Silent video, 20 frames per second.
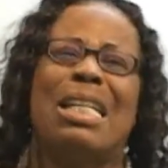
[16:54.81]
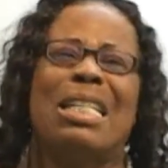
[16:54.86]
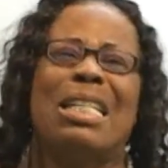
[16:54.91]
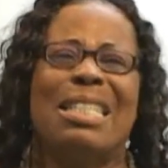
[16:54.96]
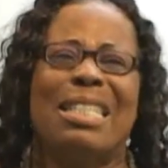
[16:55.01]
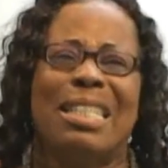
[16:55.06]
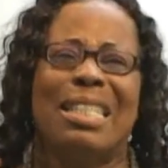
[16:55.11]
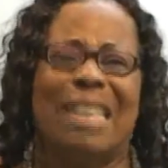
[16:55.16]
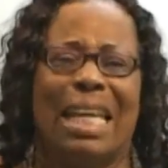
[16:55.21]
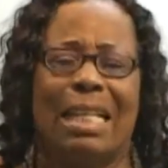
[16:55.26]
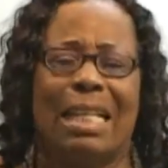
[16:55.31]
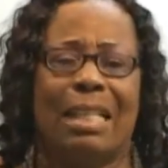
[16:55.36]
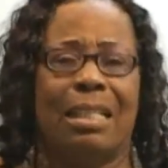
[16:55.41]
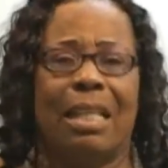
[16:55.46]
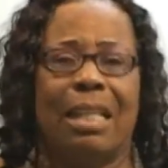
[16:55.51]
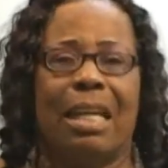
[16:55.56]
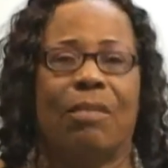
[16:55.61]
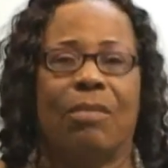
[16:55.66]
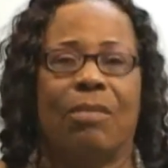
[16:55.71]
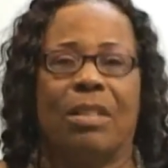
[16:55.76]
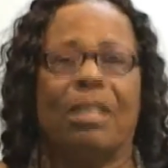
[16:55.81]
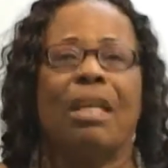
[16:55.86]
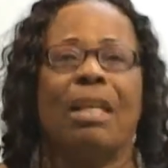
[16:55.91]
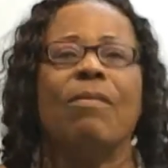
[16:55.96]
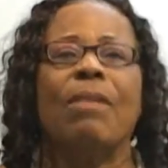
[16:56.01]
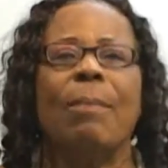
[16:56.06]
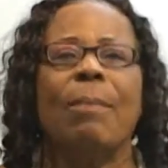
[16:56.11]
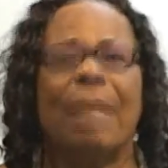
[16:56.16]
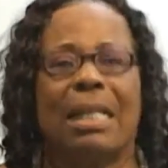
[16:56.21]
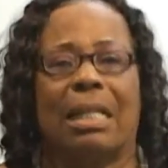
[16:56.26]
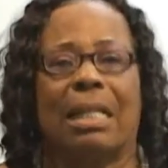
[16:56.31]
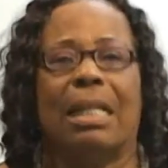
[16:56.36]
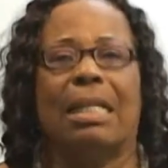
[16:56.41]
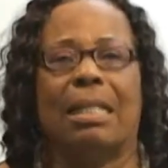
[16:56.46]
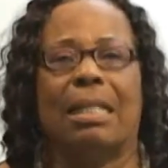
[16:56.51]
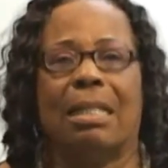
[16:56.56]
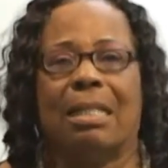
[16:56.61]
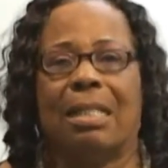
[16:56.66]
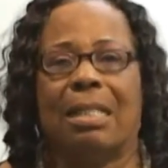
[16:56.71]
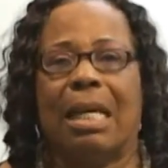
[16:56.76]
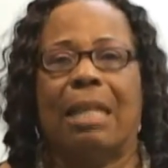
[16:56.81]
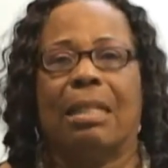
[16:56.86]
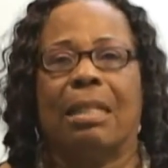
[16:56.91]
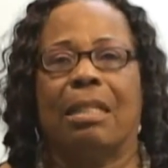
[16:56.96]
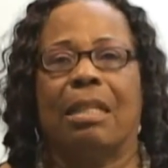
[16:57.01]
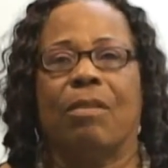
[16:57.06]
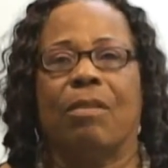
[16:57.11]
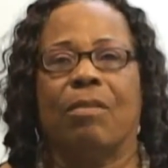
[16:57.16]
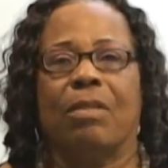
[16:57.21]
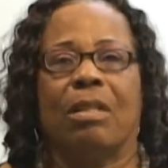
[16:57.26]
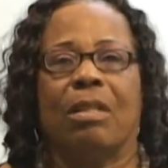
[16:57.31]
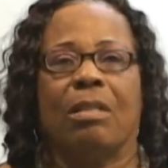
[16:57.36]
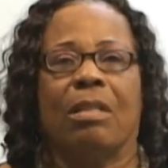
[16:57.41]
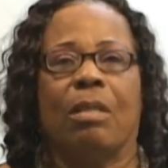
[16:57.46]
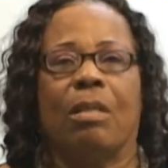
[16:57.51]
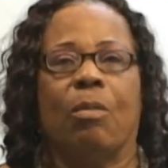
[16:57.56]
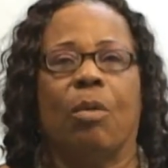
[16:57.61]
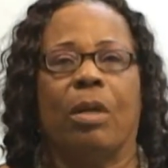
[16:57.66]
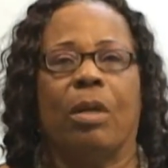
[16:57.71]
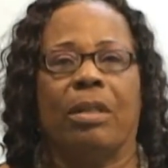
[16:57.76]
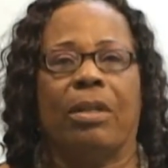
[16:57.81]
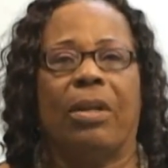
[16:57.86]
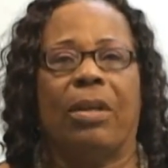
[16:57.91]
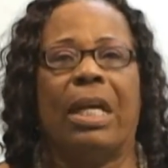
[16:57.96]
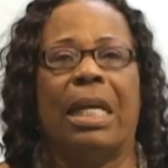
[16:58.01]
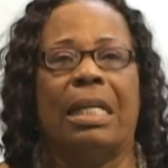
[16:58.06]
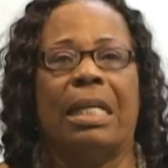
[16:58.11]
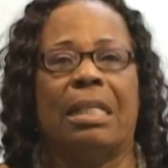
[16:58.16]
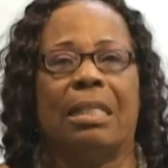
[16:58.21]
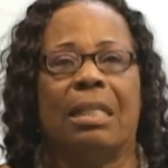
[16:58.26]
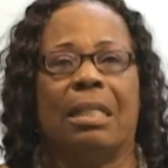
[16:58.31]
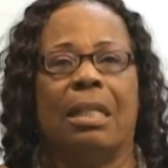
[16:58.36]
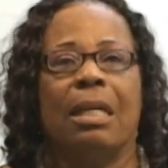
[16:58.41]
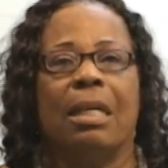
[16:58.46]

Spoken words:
incentives to see what is,